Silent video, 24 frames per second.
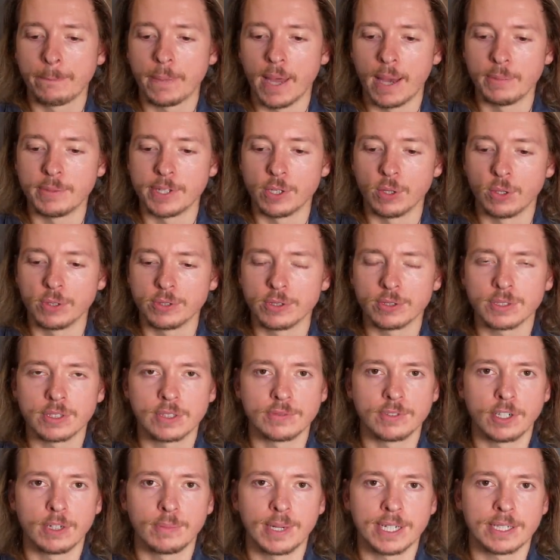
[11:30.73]
I'm the oldest
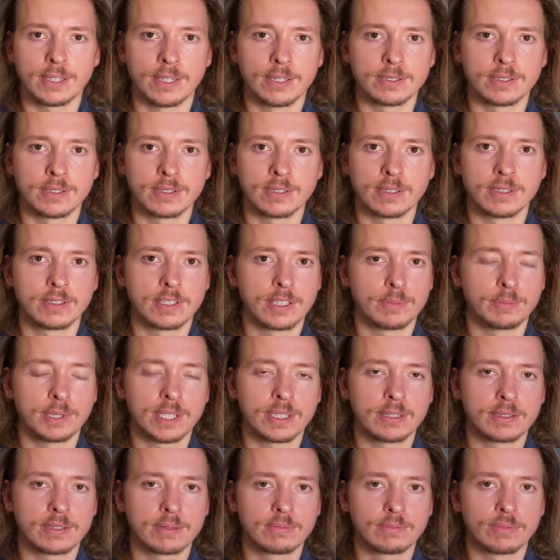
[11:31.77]
of all my cousins and
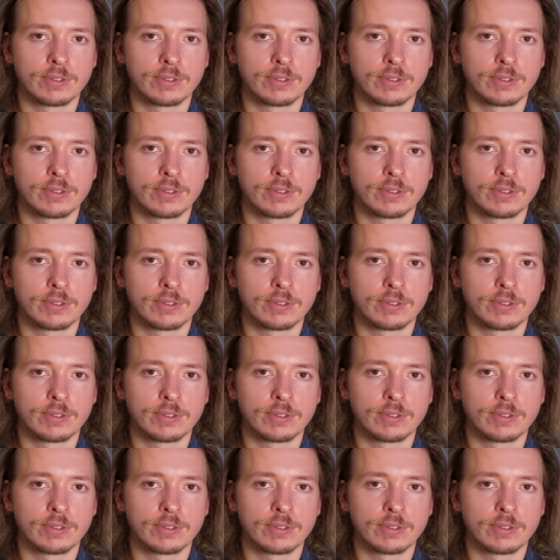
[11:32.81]
siblings.